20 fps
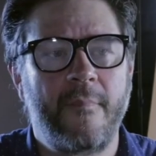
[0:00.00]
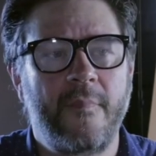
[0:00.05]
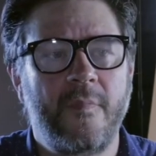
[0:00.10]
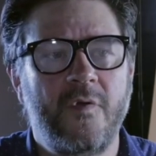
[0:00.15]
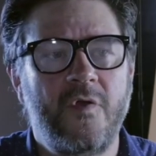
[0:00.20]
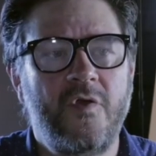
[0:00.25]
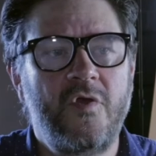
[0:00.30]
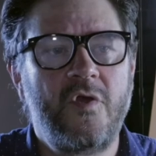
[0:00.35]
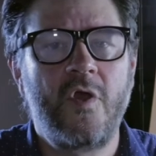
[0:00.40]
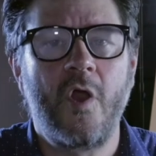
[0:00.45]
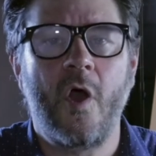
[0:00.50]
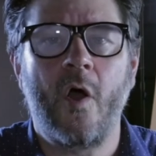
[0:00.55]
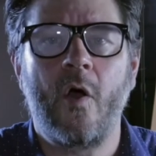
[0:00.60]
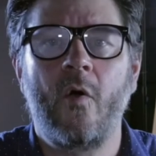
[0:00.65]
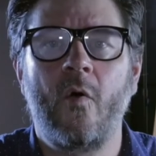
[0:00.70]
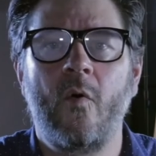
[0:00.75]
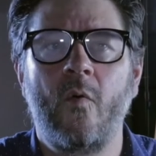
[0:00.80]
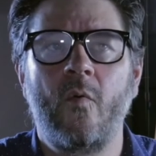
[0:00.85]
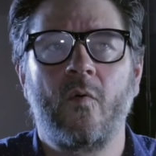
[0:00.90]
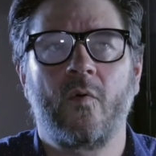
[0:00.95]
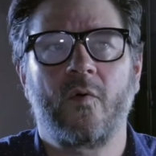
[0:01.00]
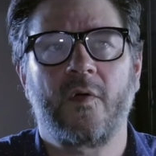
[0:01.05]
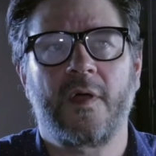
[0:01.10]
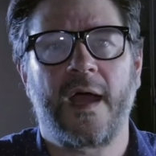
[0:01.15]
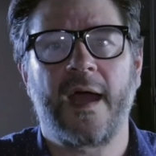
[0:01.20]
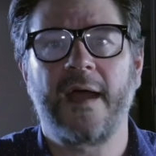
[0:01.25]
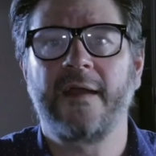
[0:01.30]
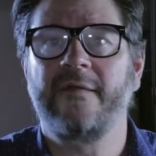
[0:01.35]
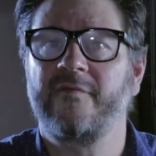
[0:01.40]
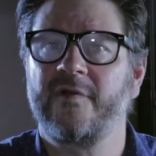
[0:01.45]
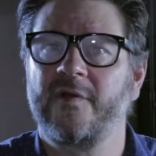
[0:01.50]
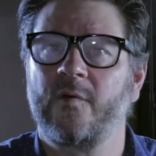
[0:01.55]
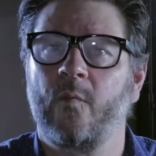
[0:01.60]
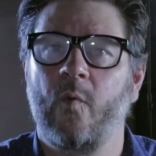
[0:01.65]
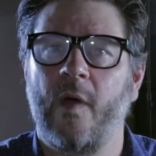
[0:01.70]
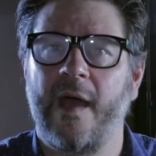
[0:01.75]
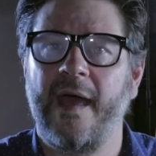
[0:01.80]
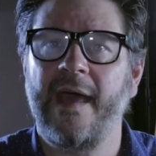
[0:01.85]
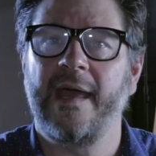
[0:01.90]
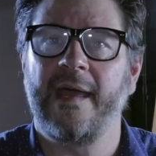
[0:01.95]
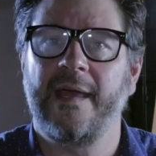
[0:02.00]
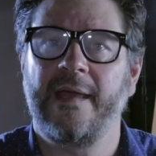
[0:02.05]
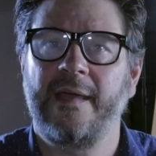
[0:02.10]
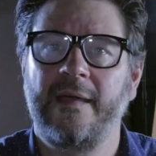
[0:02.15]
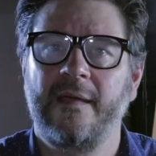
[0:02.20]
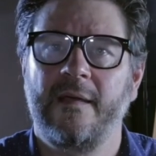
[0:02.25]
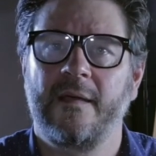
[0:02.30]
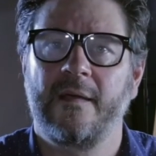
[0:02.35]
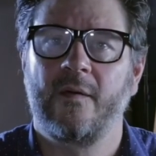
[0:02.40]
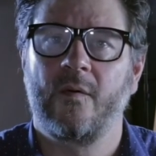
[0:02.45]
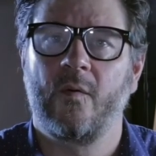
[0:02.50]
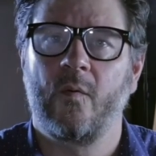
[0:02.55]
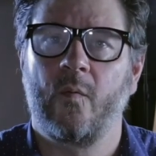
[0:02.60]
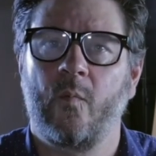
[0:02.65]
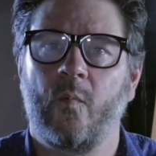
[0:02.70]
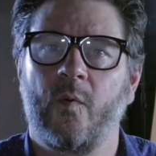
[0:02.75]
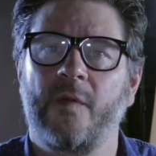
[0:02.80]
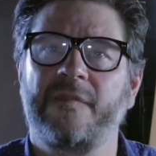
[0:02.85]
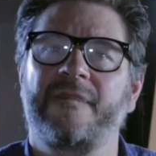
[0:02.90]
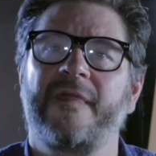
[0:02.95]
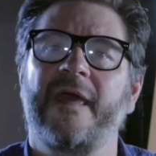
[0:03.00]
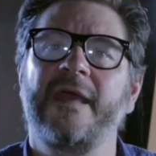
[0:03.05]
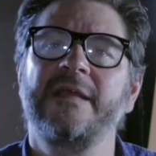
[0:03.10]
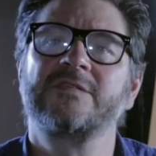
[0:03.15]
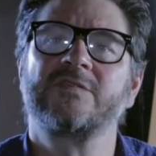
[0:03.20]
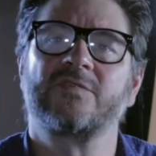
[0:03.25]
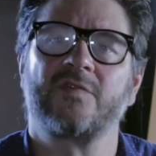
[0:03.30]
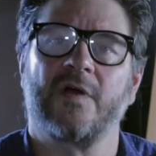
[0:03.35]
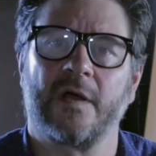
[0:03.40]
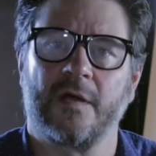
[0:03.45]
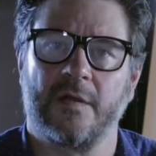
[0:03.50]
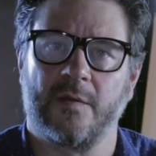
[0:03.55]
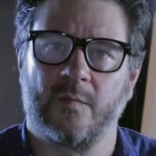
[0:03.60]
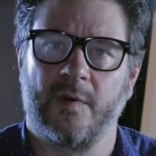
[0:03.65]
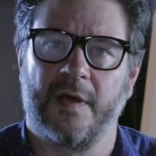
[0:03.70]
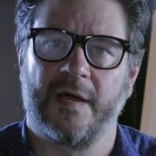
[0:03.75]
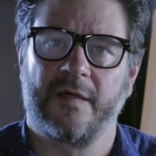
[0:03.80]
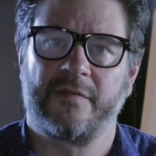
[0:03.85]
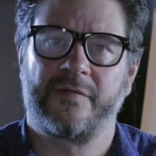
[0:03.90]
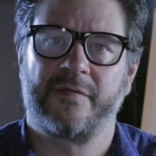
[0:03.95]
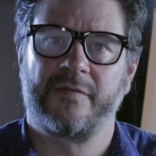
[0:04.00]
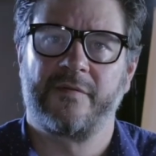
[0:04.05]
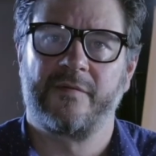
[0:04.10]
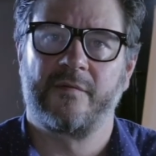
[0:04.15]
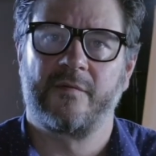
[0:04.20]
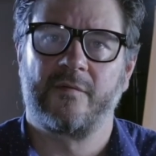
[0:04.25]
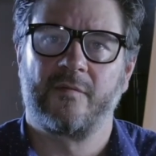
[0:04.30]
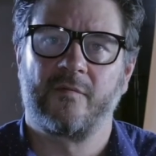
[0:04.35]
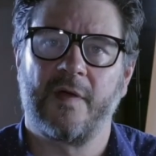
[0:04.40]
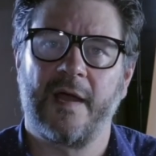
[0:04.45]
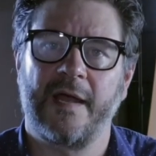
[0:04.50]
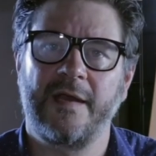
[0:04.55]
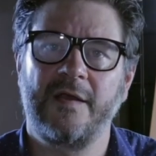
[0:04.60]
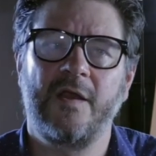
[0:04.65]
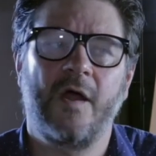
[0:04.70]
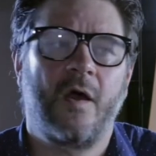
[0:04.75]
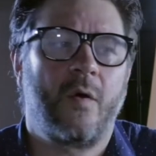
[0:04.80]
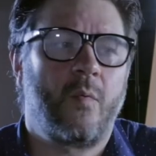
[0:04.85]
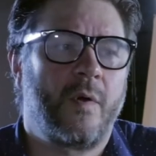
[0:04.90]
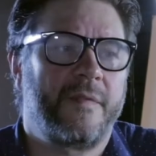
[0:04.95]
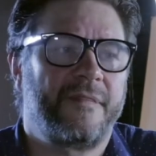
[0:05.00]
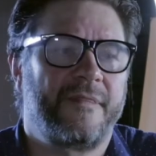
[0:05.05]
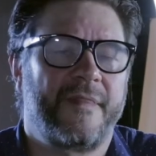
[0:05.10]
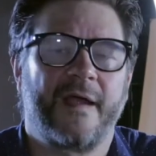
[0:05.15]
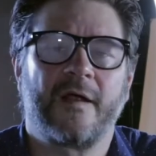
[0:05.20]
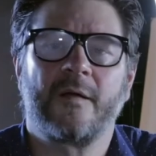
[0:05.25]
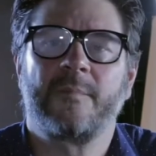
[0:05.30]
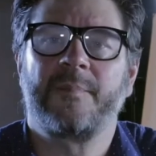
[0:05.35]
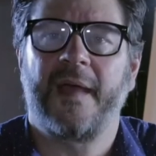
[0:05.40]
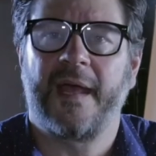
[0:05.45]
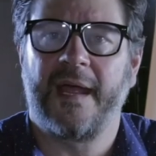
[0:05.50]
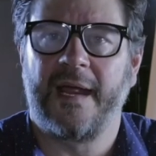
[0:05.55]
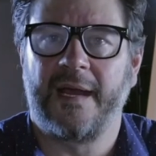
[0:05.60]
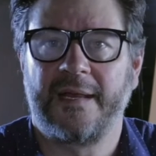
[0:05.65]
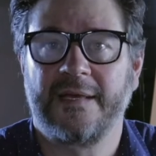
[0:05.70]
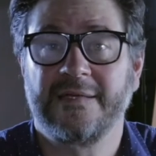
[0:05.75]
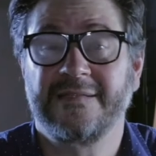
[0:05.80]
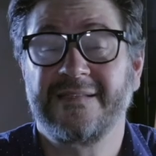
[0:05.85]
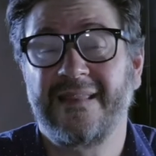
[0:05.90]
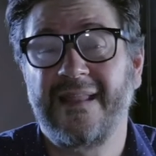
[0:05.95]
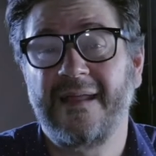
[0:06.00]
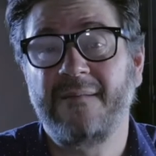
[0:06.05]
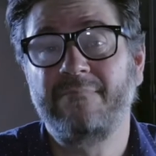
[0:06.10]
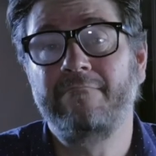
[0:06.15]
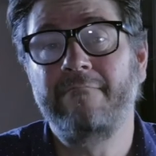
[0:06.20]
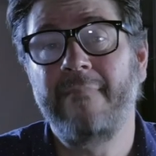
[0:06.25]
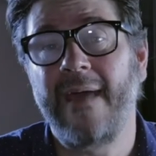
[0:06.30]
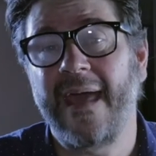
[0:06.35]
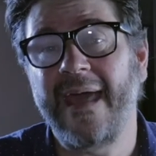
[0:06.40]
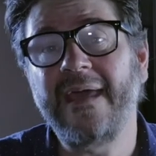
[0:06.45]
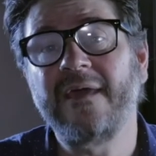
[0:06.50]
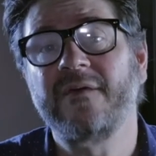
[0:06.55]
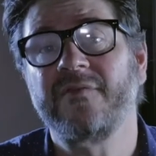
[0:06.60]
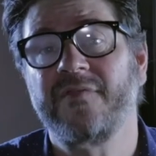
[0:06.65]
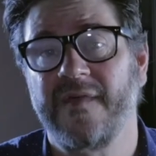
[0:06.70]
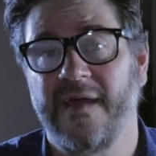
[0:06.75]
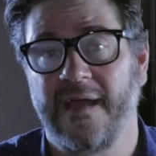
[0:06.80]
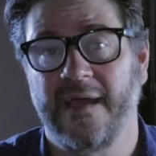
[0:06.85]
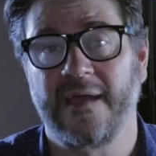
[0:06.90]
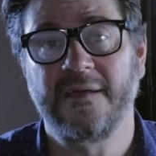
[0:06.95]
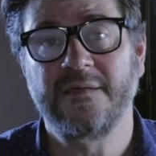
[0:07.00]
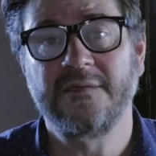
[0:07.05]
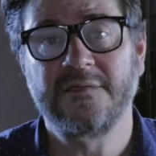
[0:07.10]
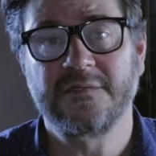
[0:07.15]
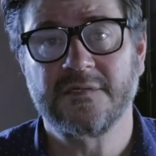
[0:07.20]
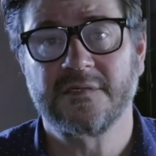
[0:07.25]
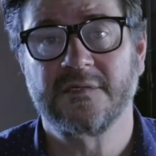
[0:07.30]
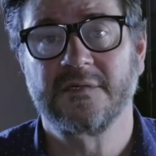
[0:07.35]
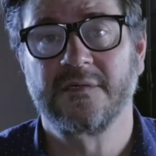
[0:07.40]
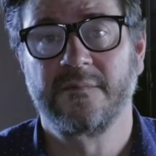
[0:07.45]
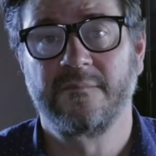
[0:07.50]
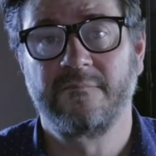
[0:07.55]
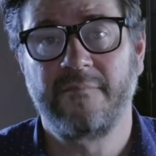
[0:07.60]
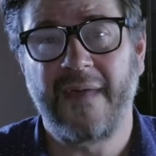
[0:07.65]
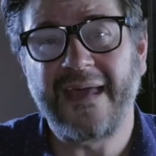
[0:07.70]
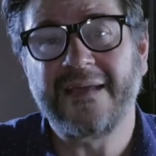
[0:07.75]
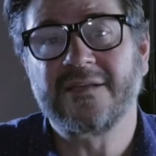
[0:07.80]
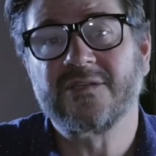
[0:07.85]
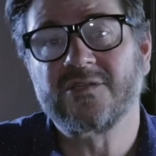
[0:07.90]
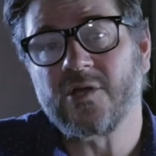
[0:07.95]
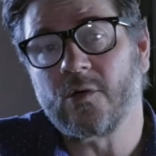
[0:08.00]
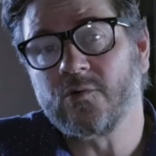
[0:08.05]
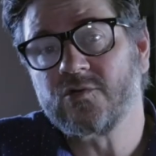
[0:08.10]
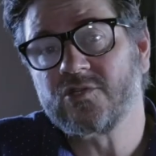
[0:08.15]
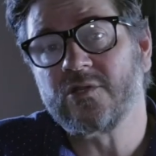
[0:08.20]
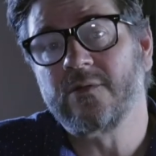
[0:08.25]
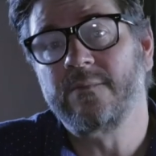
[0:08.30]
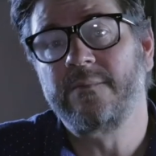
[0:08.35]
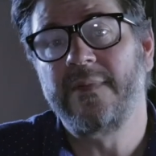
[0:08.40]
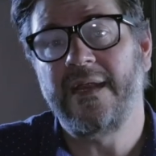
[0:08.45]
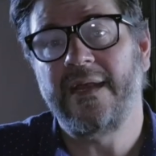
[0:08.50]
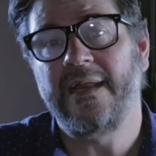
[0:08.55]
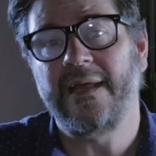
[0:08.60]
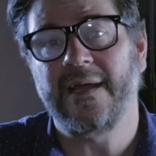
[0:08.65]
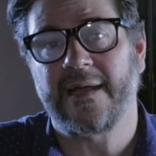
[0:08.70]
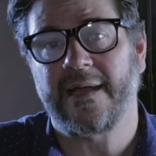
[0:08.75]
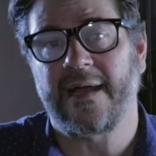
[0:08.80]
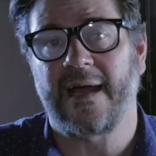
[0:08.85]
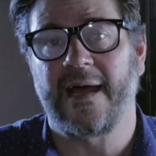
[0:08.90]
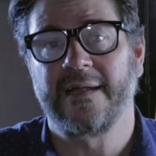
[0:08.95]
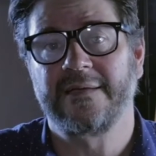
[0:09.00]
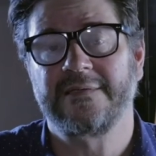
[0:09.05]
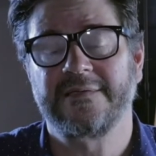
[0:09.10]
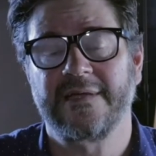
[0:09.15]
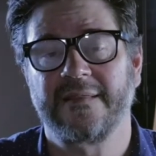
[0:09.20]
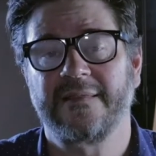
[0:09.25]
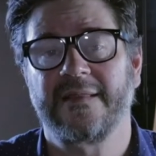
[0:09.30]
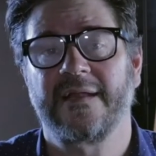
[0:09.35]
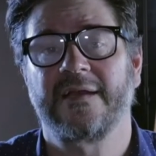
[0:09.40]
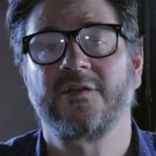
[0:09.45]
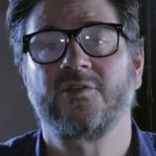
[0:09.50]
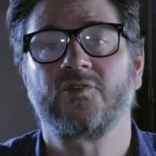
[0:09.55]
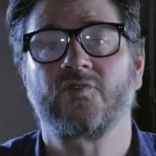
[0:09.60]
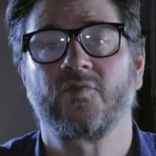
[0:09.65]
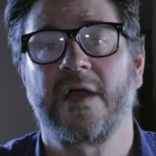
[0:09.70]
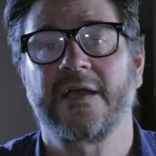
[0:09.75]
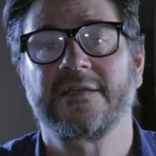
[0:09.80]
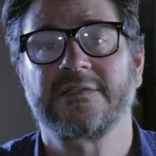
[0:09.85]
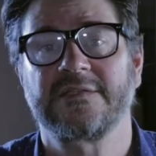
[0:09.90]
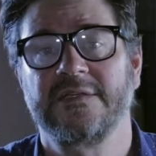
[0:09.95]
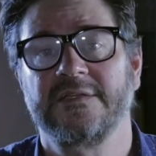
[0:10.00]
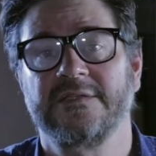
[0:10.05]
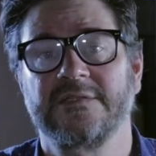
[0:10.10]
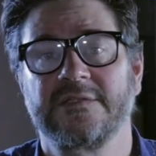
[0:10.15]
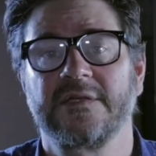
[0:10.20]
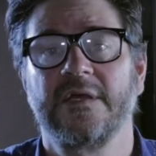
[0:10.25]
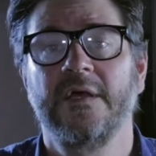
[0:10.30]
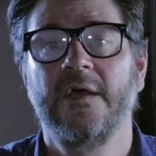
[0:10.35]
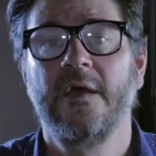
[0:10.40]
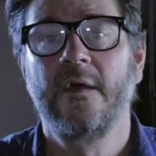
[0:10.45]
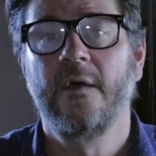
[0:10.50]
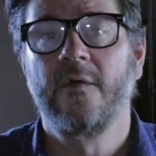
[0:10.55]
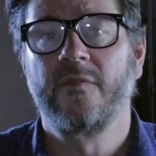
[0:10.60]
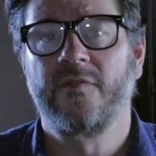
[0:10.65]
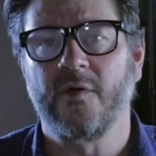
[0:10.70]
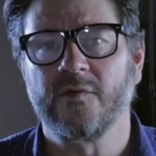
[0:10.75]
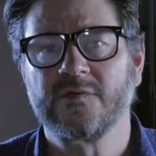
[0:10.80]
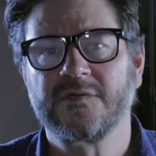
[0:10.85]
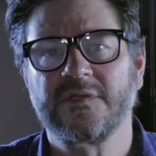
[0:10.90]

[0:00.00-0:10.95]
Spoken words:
Know kind of in a way what they struggle with, right? Know what their pain is, and then make things, make social media content that addresses those